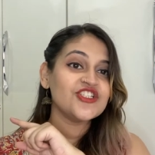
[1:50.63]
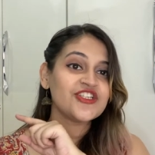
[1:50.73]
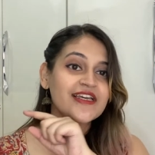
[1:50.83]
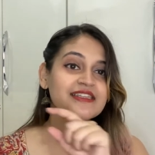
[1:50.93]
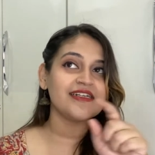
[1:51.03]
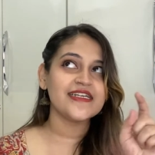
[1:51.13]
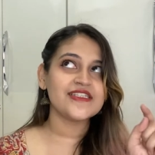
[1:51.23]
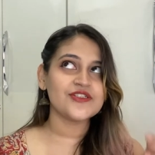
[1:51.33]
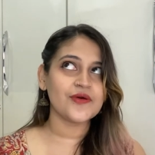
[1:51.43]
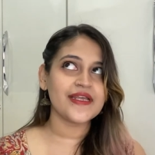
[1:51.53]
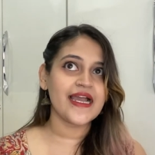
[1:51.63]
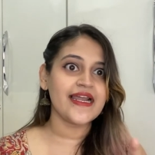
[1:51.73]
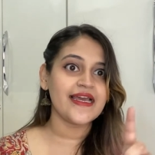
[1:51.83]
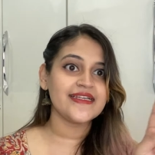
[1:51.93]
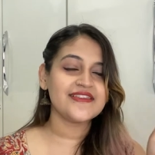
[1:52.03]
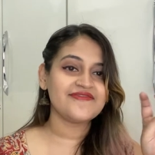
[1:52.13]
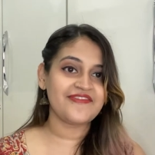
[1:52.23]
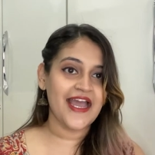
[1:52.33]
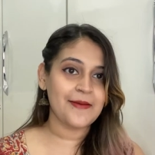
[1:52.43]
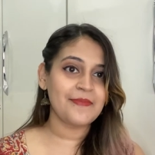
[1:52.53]
check the story highlights
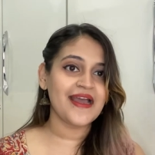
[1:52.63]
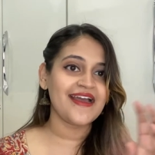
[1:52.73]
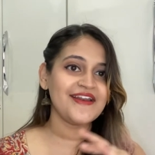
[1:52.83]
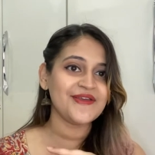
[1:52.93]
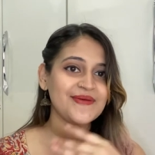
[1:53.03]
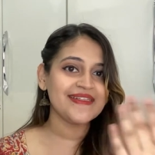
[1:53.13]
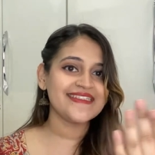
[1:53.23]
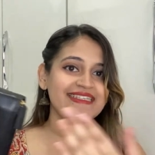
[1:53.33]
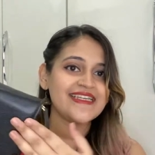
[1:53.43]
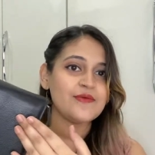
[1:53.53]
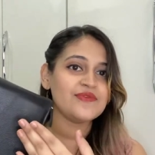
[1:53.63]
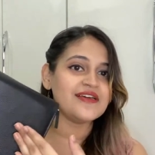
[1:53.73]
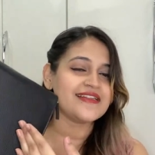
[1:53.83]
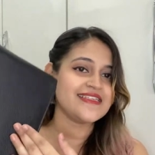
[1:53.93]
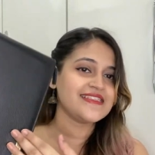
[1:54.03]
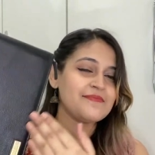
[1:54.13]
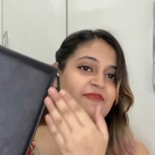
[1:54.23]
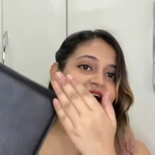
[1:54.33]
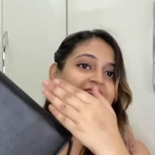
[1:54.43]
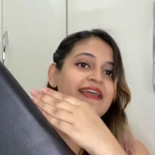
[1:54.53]
fam, and you'll see the reason
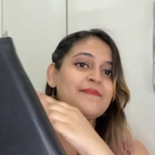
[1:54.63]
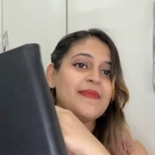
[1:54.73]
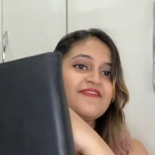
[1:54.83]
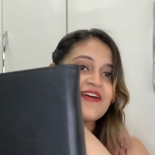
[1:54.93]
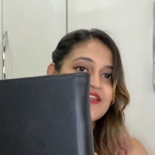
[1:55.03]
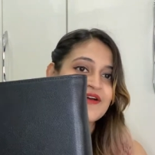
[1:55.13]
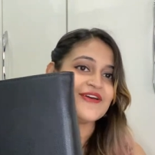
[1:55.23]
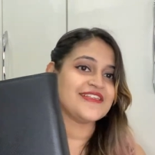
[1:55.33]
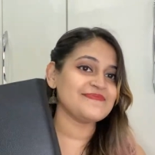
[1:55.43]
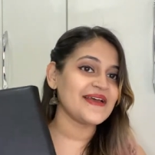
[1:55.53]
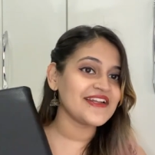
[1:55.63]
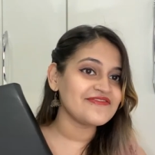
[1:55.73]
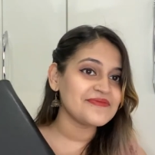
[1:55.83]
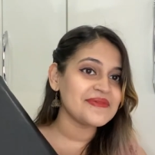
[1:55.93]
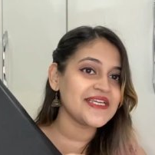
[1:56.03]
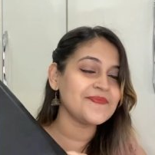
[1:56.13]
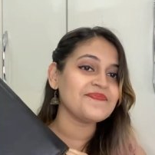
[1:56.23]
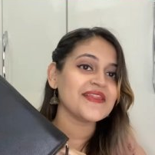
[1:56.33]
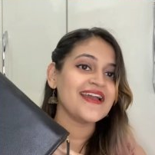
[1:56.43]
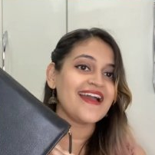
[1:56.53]
why my father got this planner for me
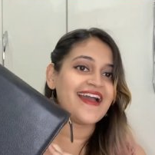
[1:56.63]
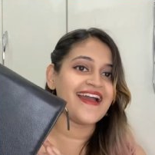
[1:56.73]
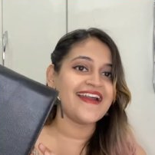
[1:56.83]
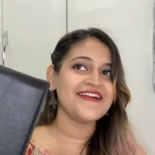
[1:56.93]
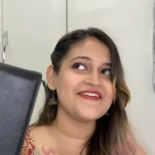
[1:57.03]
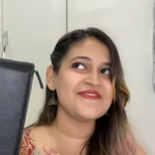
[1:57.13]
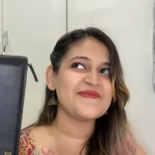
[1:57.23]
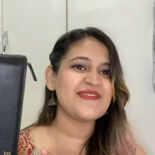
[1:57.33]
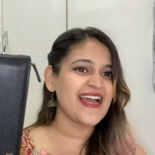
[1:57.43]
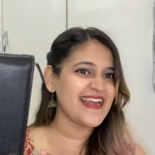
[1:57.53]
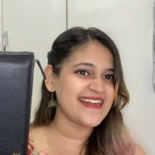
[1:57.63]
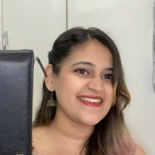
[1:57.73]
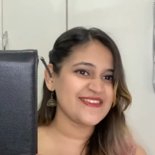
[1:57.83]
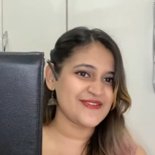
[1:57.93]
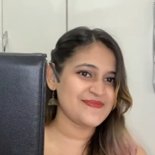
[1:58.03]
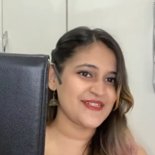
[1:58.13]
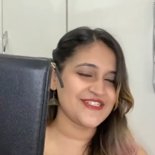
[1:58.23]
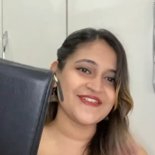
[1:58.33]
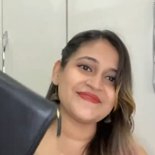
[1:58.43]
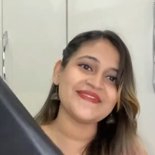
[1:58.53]
and why it is so
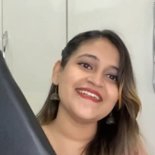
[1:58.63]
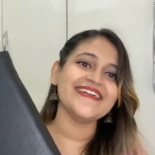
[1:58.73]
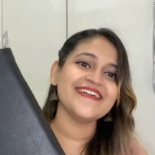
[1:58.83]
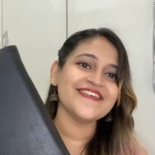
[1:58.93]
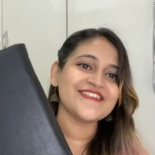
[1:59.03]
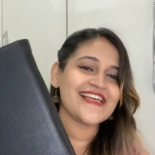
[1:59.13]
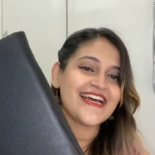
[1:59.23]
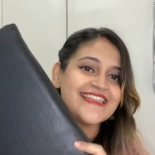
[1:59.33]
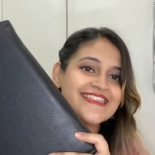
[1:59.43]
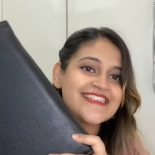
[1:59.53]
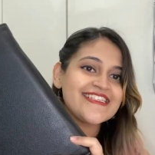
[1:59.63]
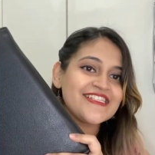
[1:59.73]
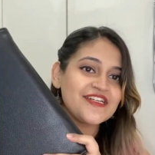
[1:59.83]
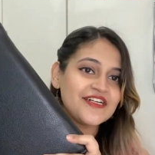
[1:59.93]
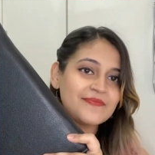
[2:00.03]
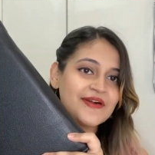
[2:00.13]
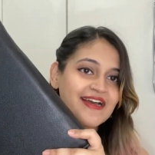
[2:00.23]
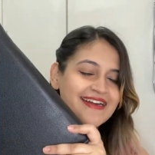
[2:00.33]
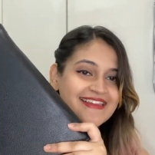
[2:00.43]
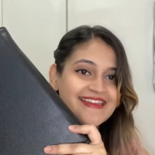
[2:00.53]
special to me. So yeah, this is the third
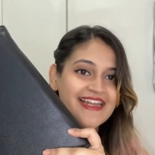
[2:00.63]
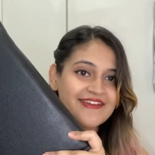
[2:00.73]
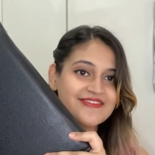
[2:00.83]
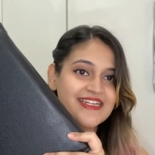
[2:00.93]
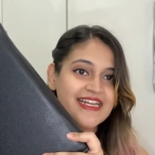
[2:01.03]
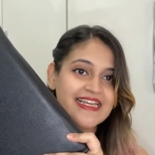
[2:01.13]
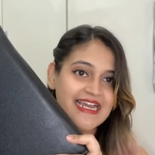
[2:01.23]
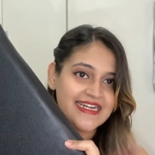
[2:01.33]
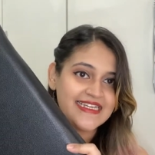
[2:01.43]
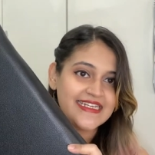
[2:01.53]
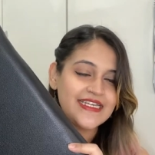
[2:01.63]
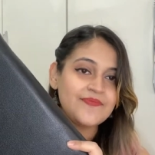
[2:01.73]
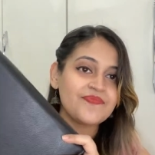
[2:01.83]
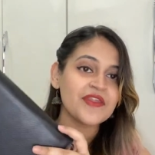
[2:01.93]
product in the lifestyle category.